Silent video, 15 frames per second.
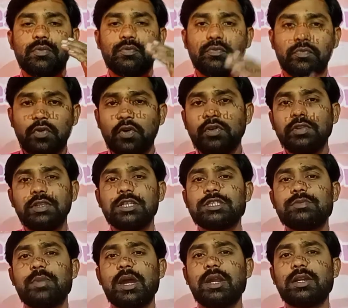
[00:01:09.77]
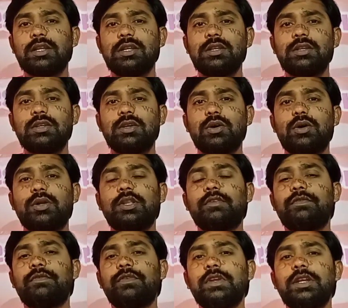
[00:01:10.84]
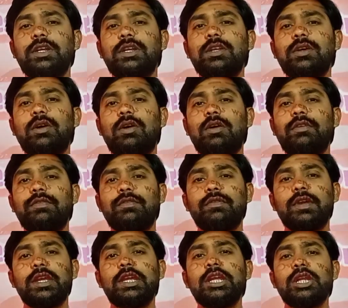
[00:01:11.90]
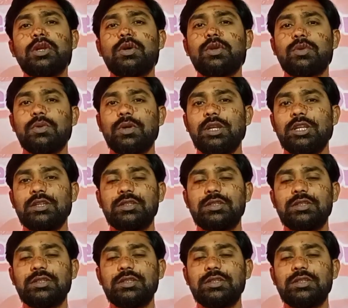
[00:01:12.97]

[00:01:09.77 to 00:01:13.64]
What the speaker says: won this battle on the field of Eton only.